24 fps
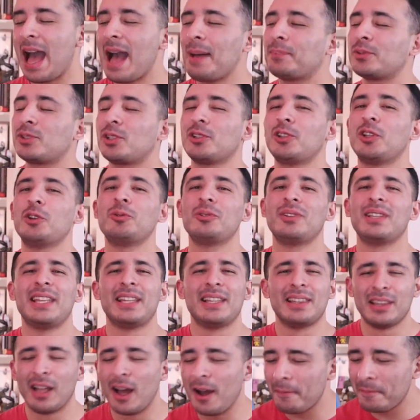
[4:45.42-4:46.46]
Absolutely
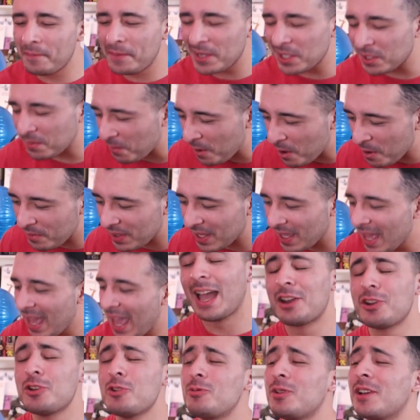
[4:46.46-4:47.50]
love this movie,
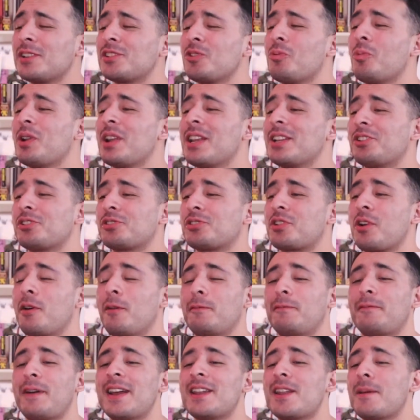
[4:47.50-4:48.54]
and who doesn't want to just go
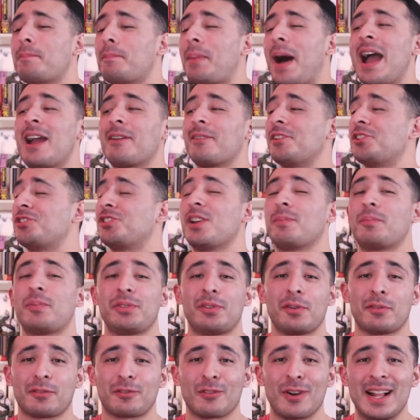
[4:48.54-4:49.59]
find a pirate ship with
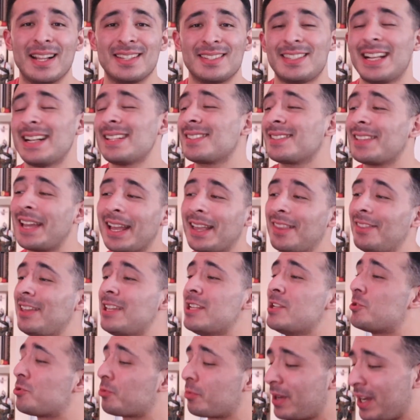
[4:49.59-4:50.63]
your friends? That's like the
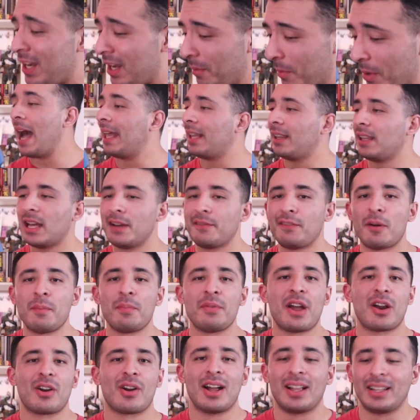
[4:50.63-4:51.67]
dream. I love them,
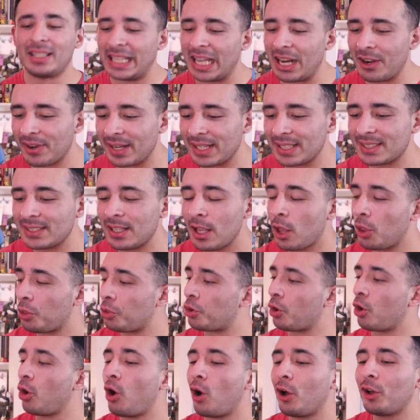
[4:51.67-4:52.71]
they're hilarious,
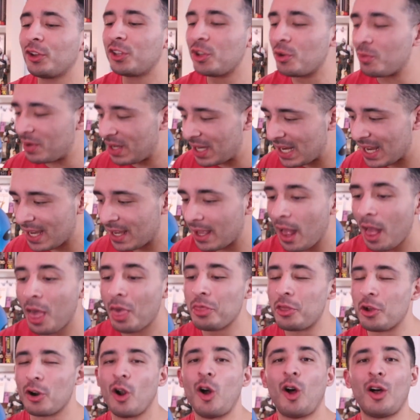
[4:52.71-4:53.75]
they're all unique,
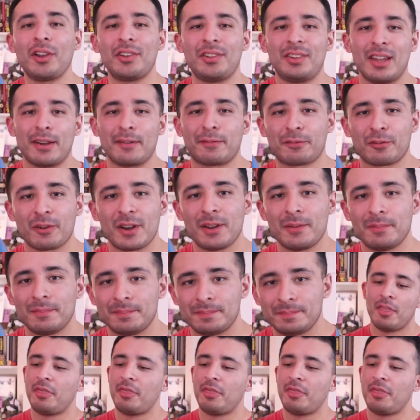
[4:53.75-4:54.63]
they're all different.